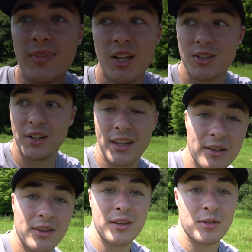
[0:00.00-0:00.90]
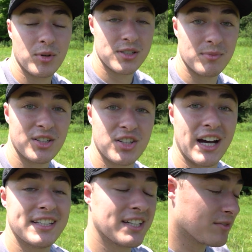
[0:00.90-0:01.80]
Sorry that there wasn't much
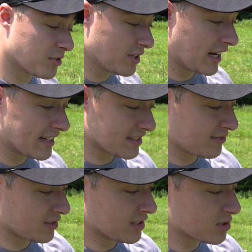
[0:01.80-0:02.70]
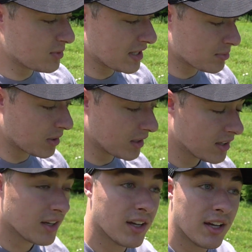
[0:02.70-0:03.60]
content for you guys for this week, but
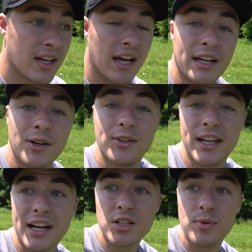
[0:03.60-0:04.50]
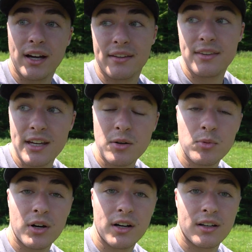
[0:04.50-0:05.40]
I know next week I think
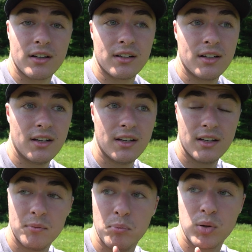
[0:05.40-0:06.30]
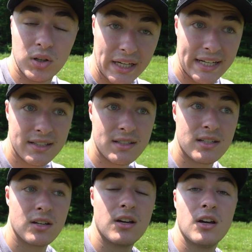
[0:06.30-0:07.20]
we're going to
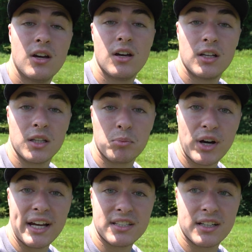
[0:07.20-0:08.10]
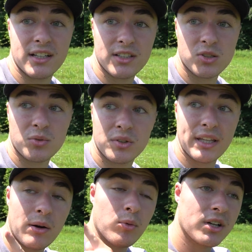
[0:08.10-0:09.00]
plant the brassicas over in
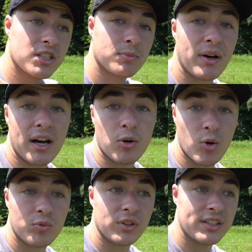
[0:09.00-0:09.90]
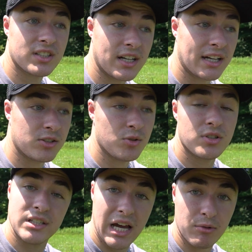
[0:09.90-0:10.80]
that one spot. Hopefully it's not too
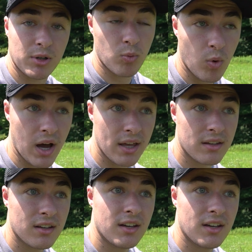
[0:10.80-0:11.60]
sopping wet.